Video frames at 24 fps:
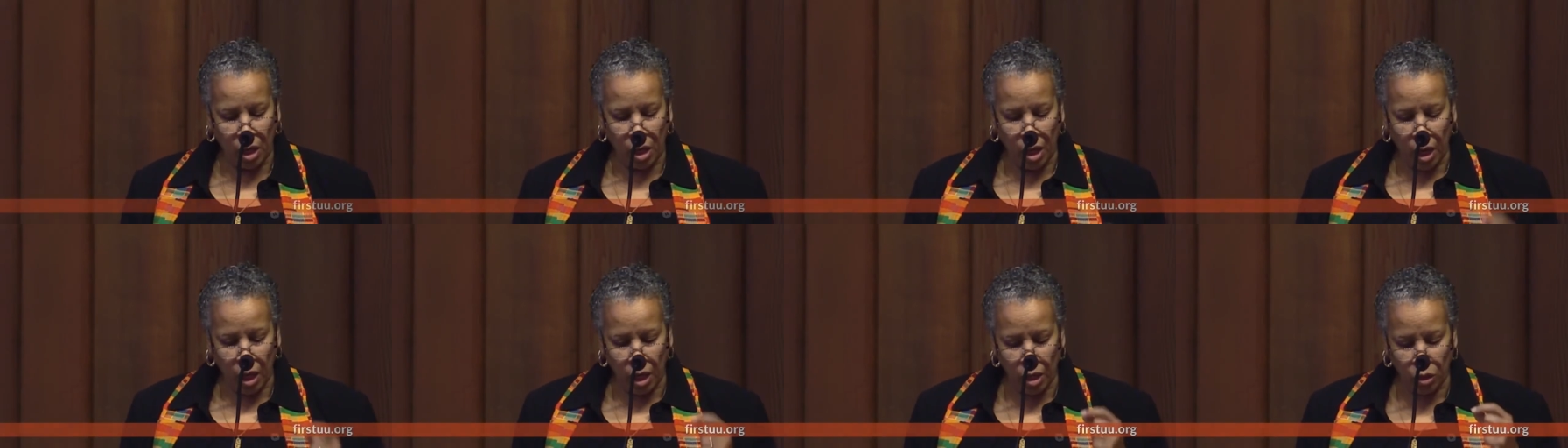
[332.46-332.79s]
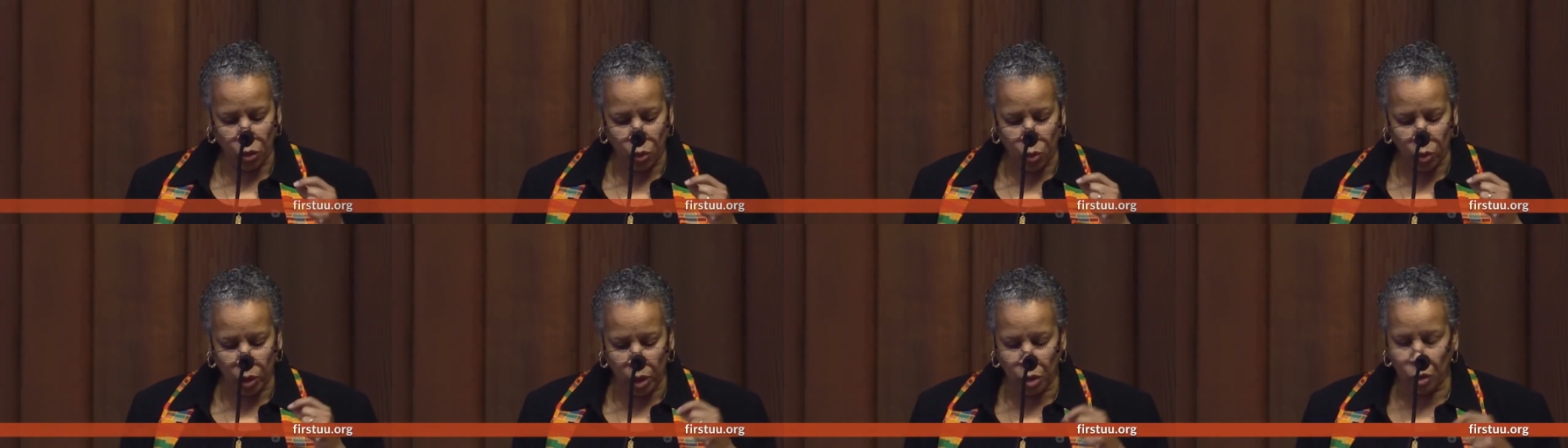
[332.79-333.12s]
And
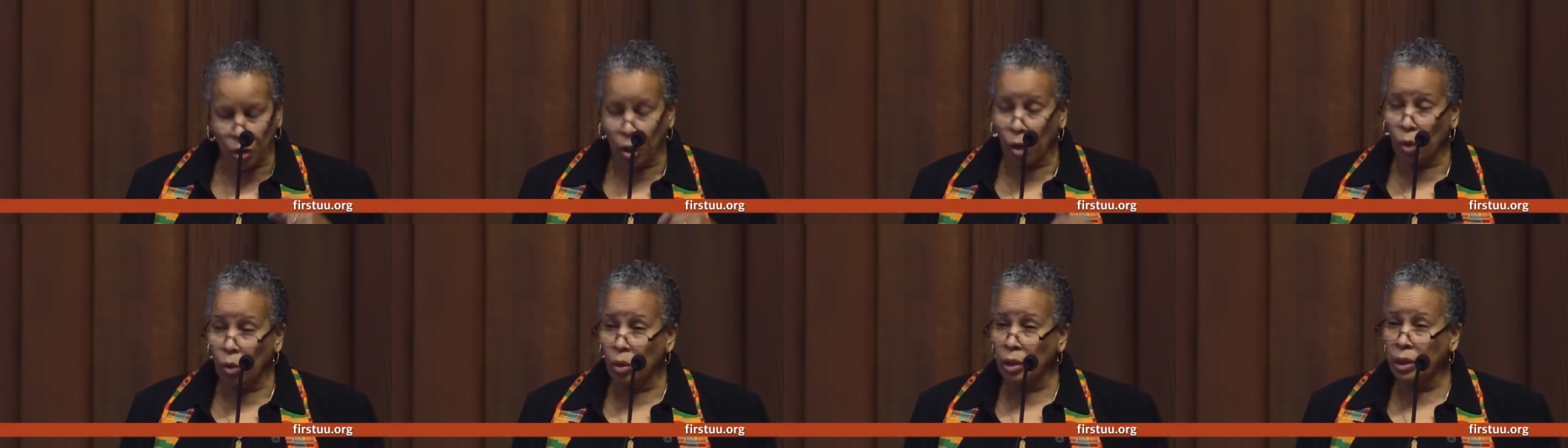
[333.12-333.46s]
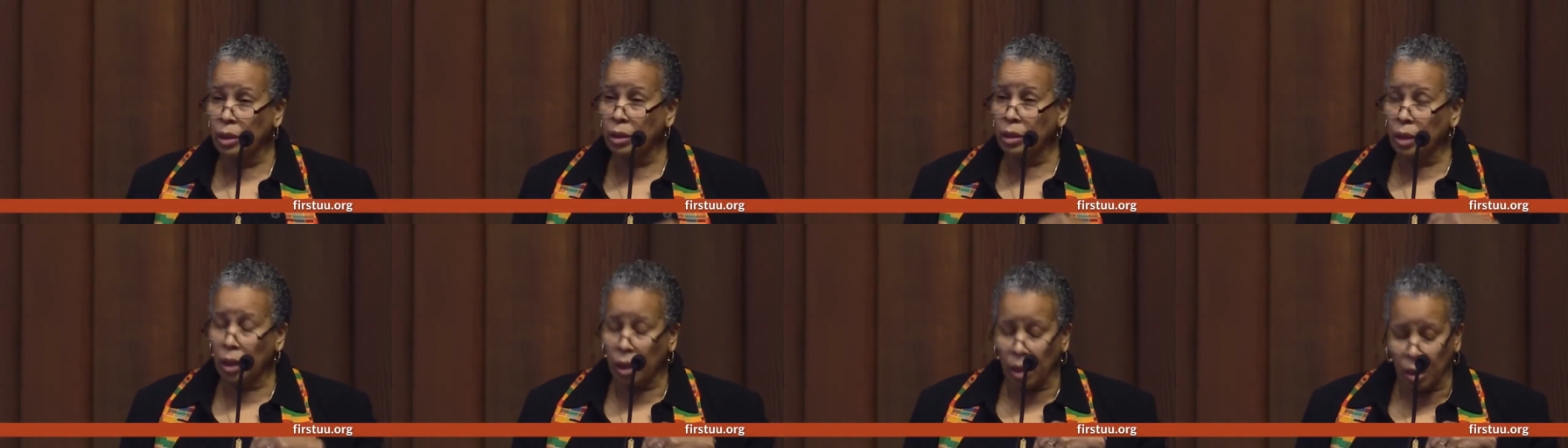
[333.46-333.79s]
we know
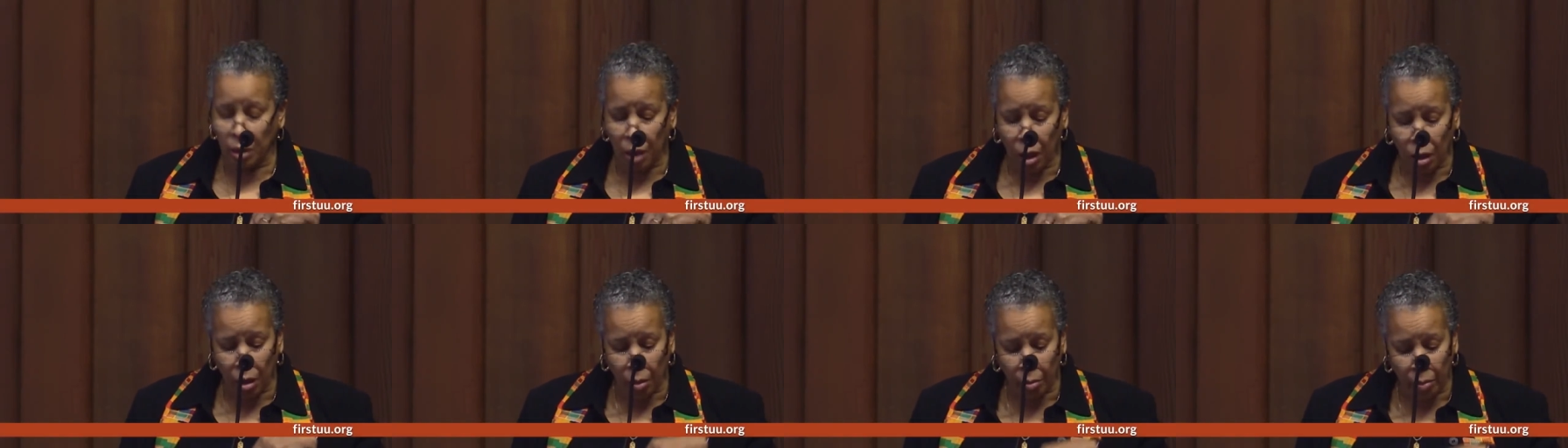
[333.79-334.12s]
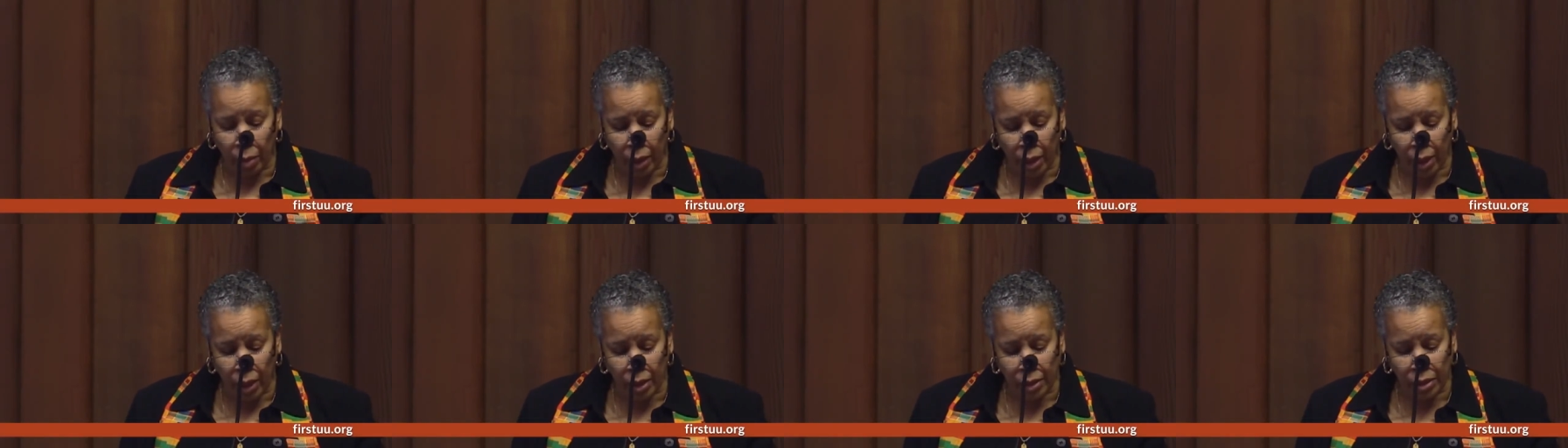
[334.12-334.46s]
it in our
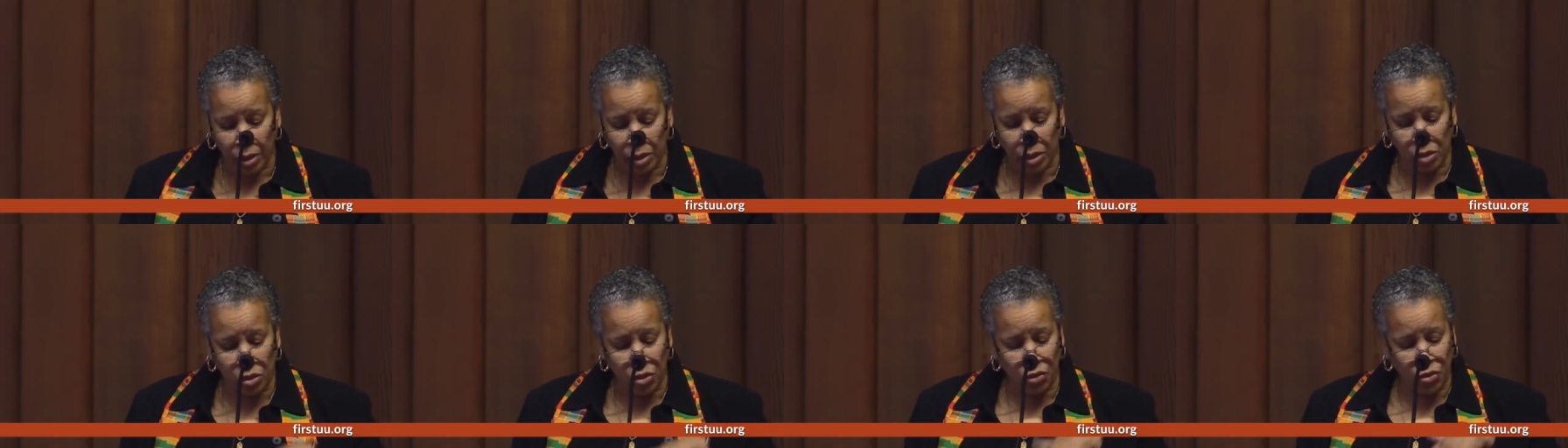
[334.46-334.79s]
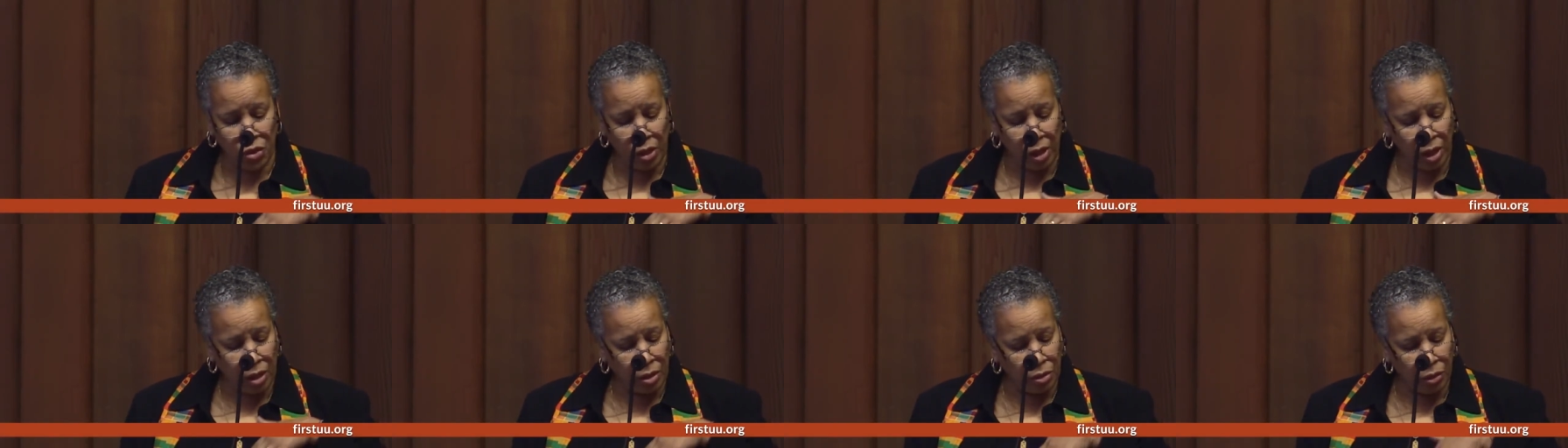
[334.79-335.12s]
bodies
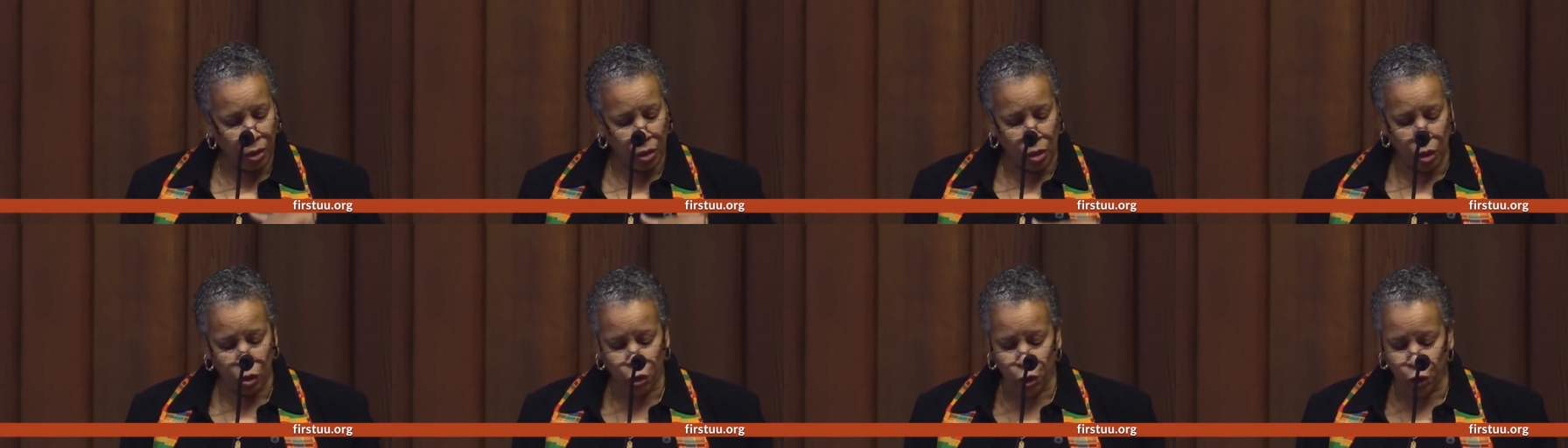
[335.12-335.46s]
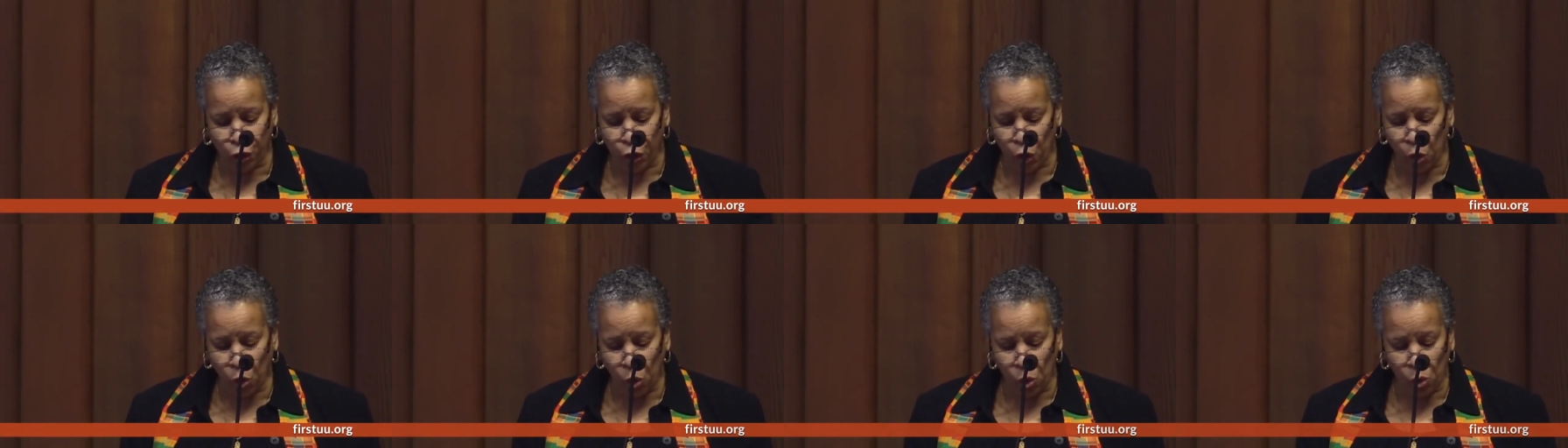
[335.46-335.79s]
and our
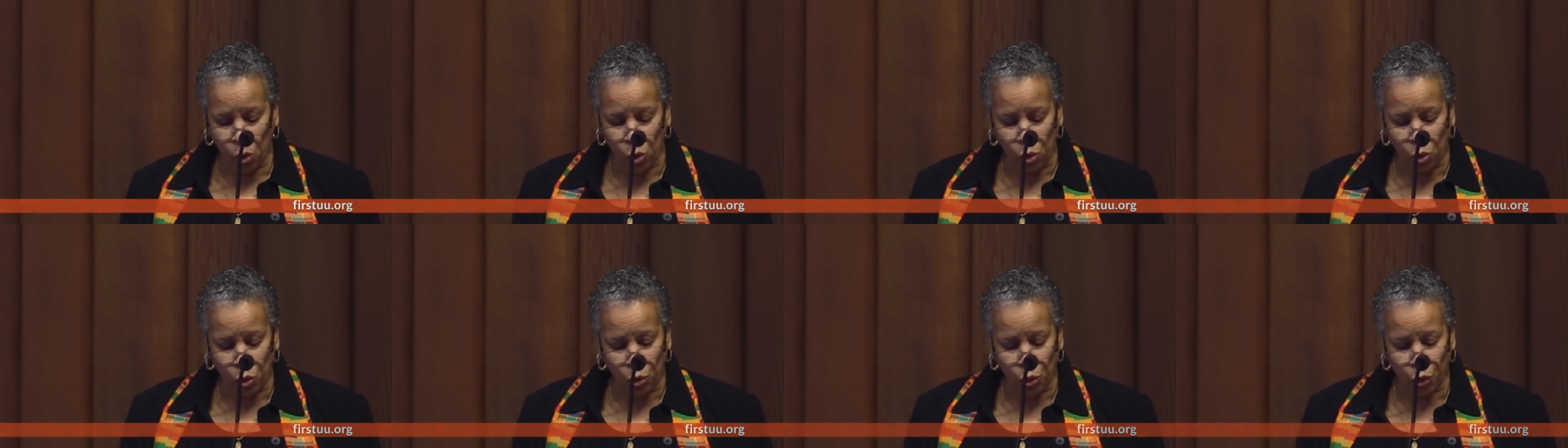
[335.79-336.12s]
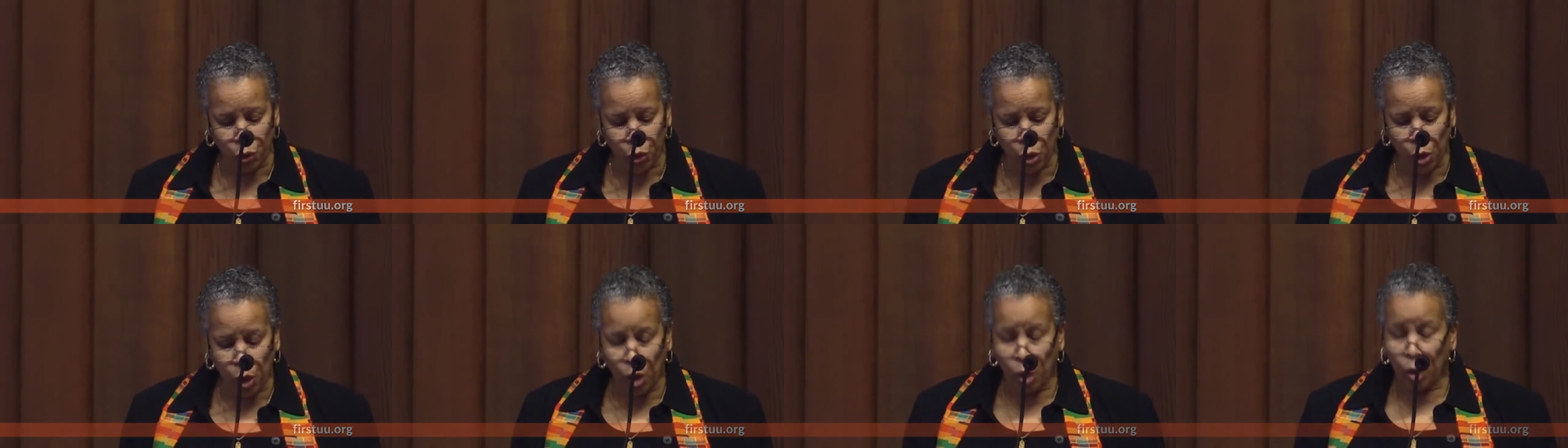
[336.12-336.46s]
souls.